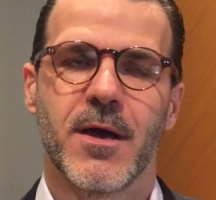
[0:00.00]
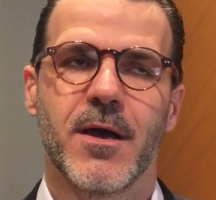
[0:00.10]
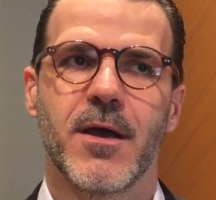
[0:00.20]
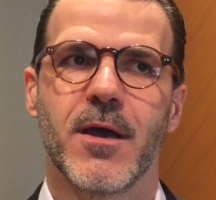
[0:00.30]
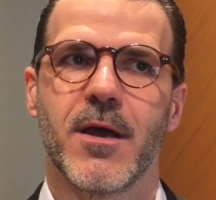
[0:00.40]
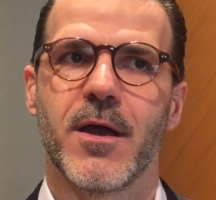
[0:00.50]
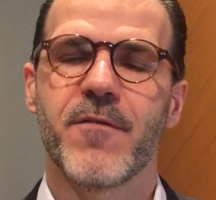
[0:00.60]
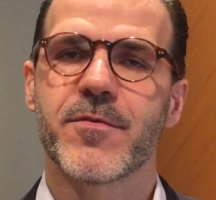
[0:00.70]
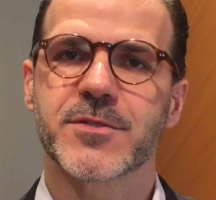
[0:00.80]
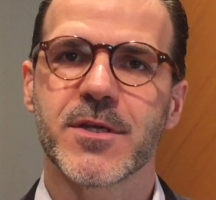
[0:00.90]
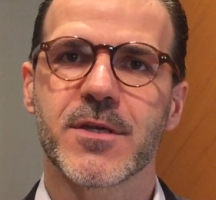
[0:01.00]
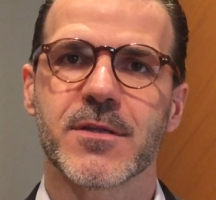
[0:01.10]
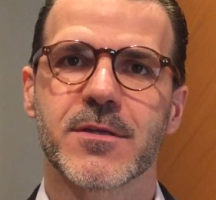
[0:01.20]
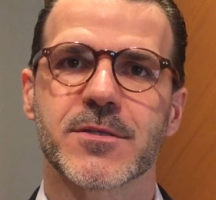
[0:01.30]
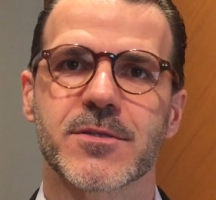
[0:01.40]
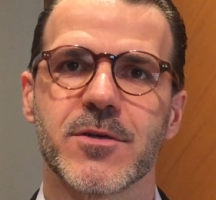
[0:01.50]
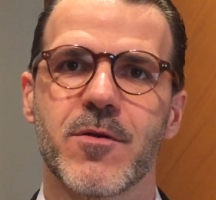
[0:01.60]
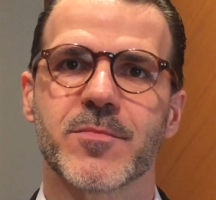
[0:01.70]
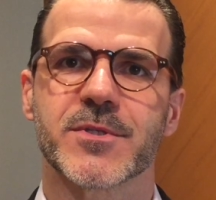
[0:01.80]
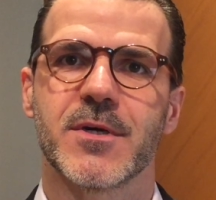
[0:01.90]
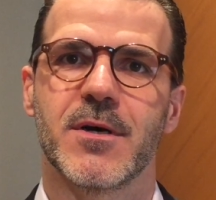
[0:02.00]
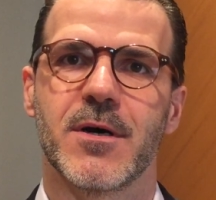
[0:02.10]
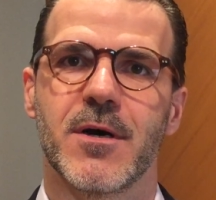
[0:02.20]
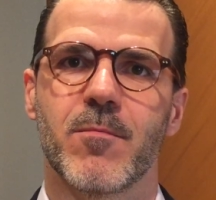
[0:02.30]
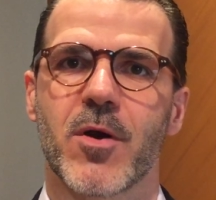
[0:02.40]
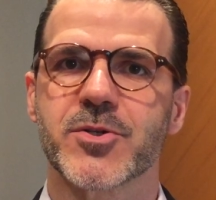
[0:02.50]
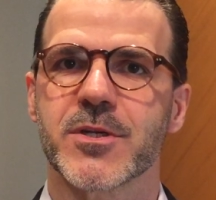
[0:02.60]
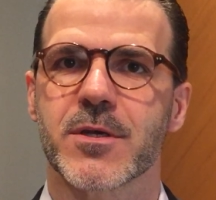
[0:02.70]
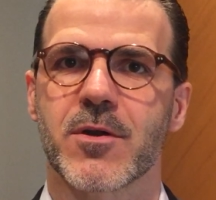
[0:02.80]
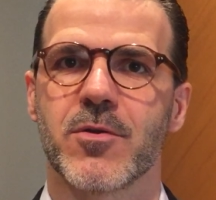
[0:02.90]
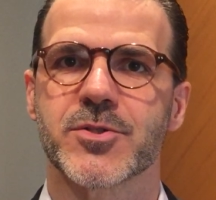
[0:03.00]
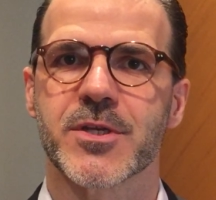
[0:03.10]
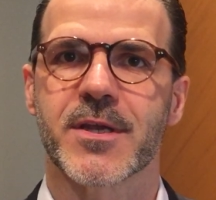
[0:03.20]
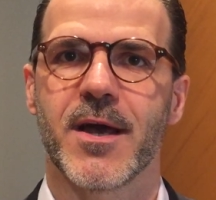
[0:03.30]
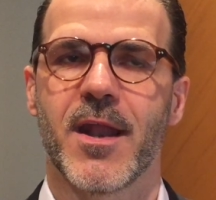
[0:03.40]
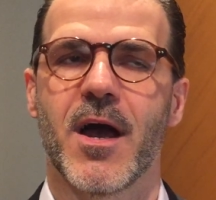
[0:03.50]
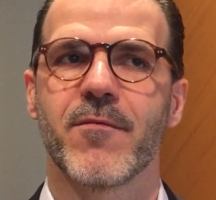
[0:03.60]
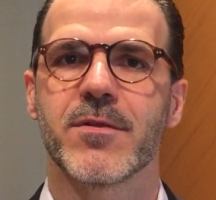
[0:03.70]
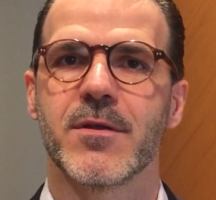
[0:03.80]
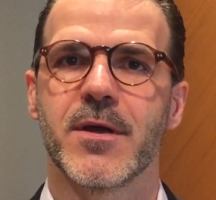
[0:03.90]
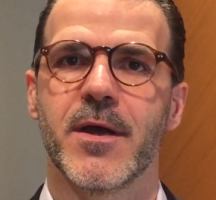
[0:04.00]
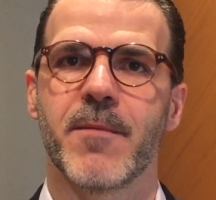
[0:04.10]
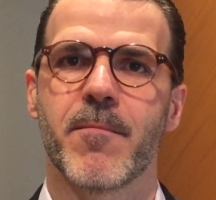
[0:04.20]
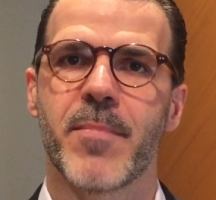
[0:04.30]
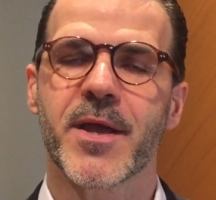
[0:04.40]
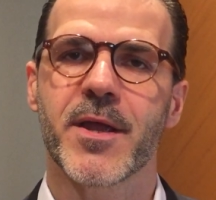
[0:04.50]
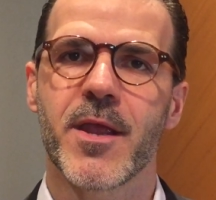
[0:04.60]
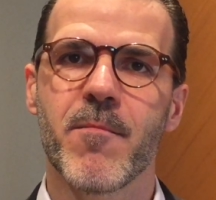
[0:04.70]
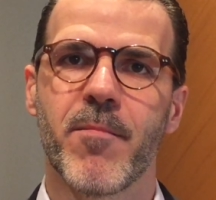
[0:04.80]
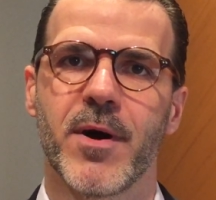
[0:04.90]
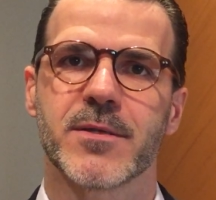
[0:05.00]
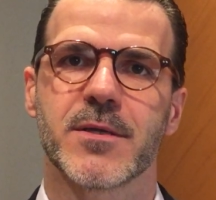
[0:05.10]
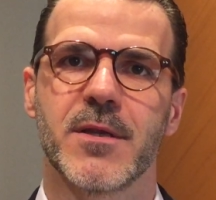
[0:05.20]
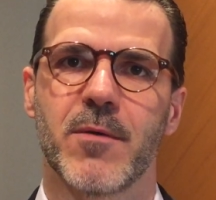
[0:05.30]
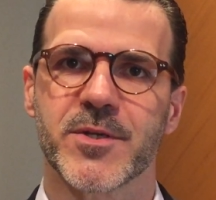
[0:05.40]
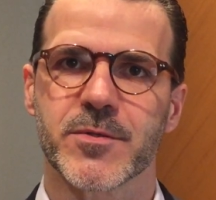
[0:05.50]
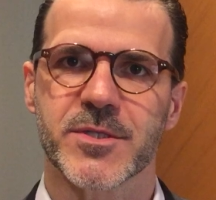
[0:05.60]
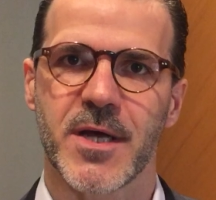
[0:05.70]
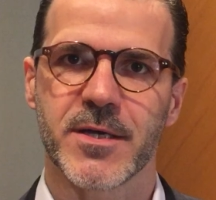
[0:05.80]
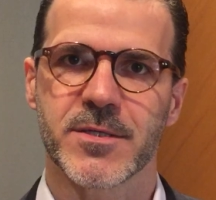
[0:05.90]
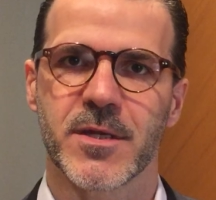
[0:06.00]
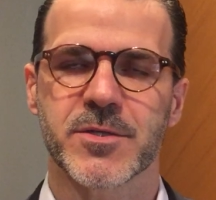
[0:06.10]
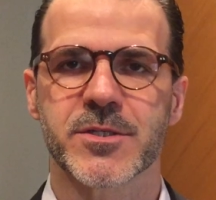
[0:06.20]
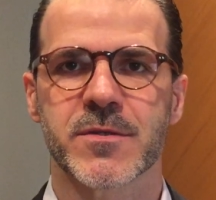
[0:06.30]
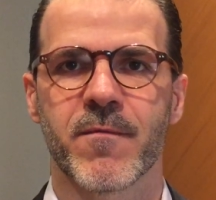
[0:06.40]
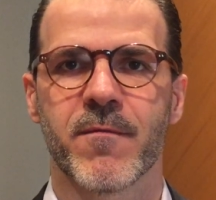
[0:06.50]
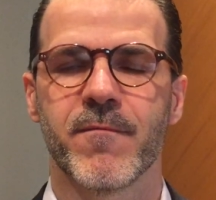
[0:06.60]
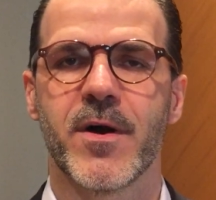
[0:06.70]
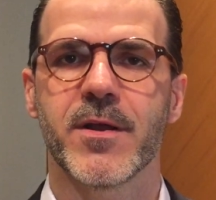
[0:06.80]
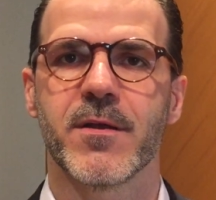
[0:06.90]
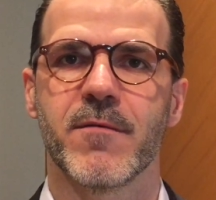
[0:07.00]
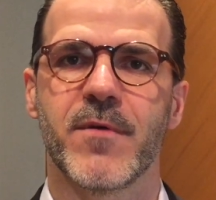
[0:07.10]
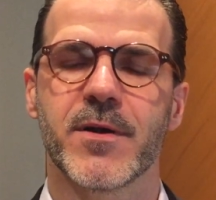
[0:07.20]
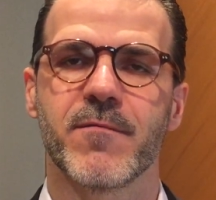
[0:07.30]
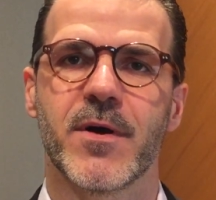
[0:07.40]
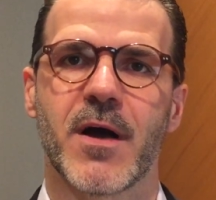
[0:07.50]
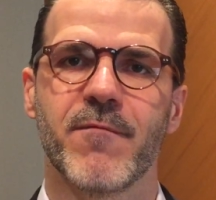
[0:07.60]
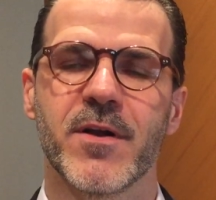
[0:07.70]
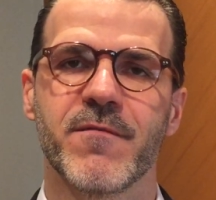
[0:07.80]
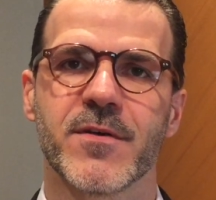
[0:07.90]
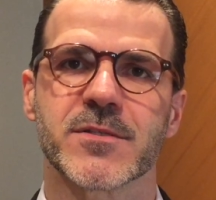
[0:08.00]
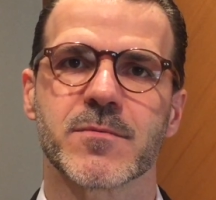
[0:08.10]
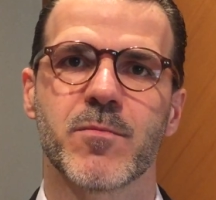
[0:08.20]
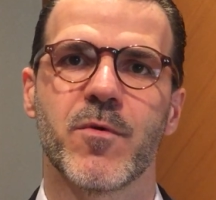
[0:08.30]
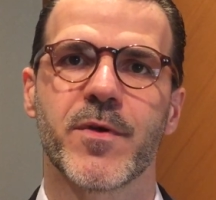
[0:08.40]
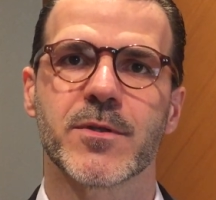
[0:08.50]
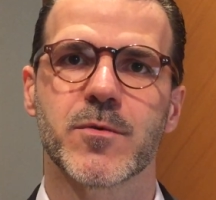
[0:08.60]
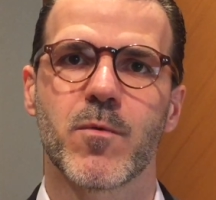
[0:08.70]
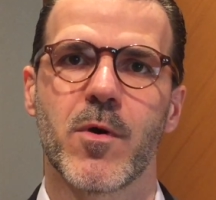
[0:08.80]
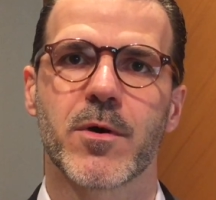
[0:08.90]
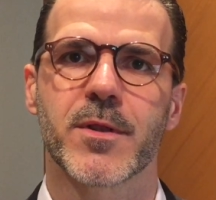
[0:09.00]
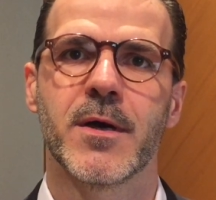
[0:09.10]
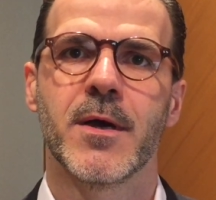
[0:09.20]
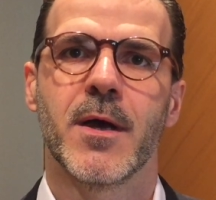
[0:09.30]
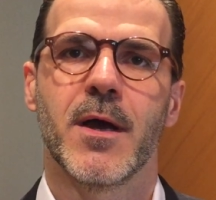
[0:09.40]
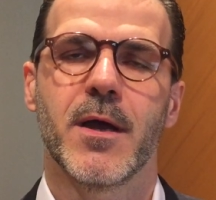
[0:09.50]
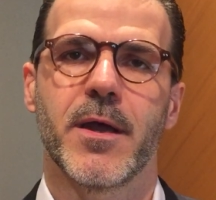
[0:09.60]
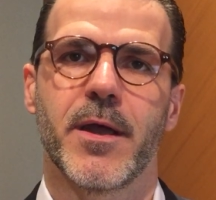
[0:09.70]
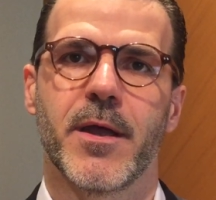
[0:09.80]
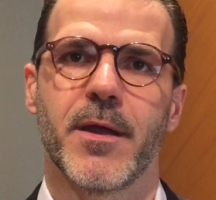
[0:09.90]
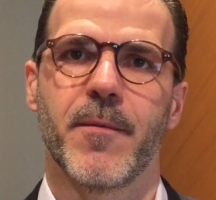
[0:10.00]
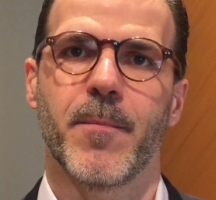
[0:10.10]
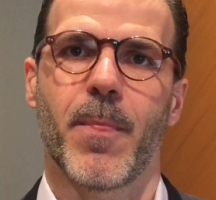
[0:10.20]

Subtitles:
If you think in these terms, blockchain technology can have a big impact in our society that is very fast moving toward a